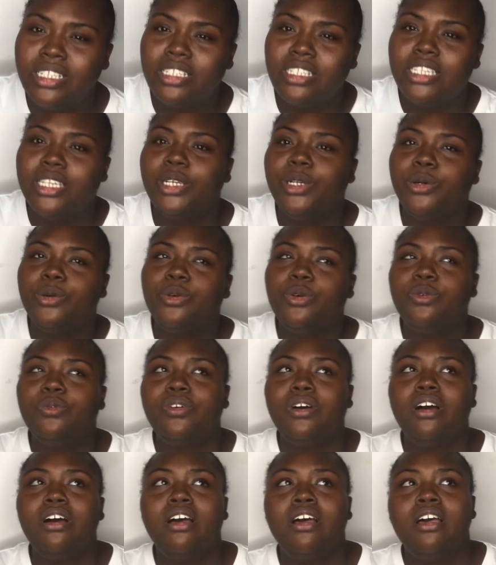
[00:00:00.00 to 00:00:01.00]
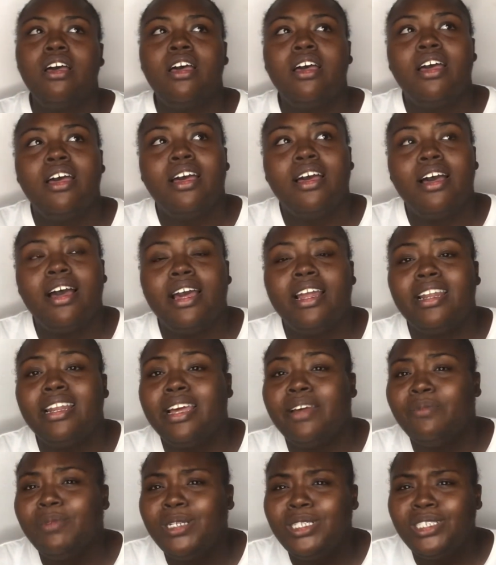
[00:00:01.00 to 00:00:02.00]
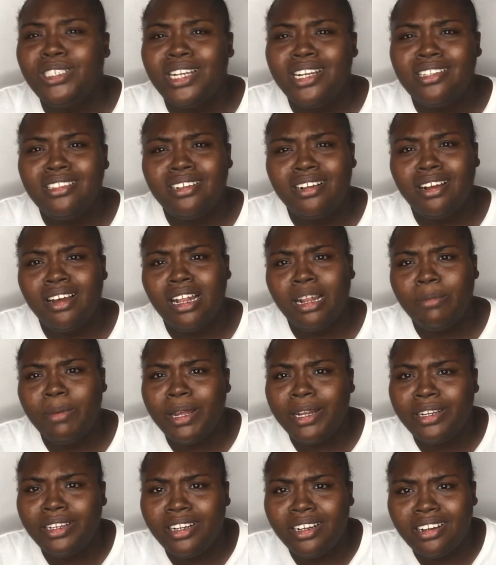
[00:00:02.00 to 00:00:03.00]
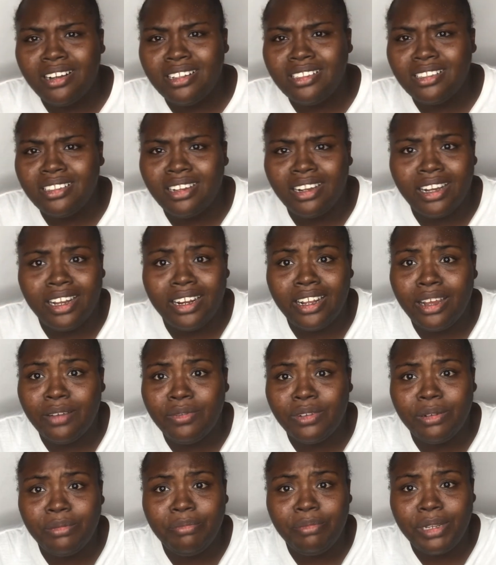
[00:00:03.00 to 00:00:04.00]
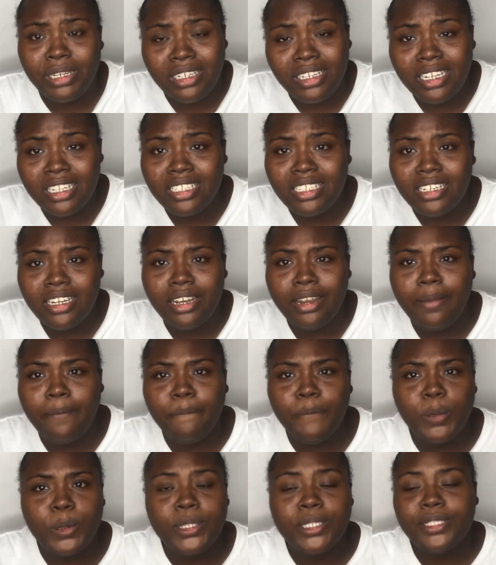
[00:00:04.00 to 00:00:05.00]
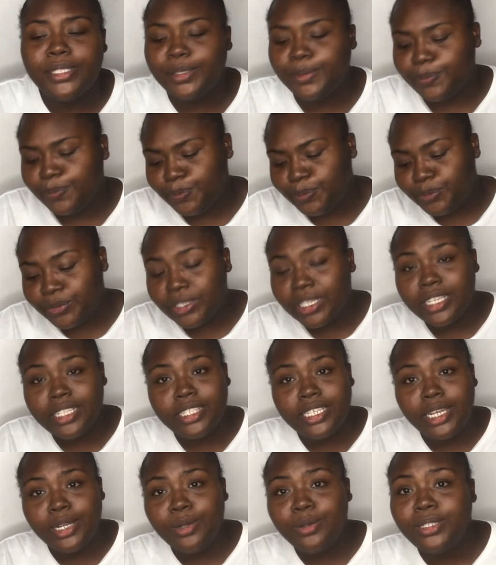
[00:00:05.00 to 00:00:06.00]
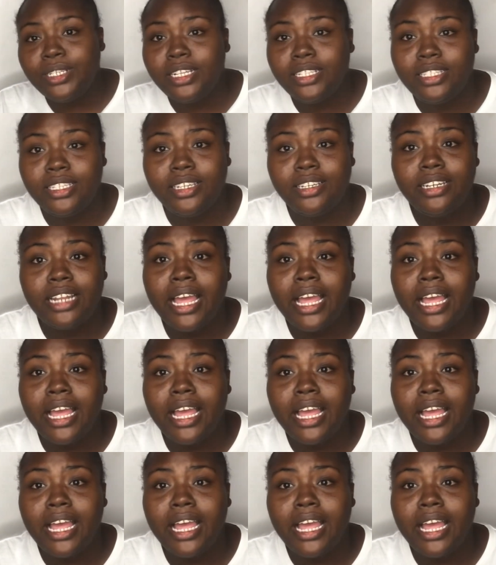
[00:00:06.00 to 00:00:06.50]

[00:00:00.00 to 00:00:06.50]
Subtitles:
take over, and I've been trying to call back their contact and haven't been getting them, but 10 out of 10.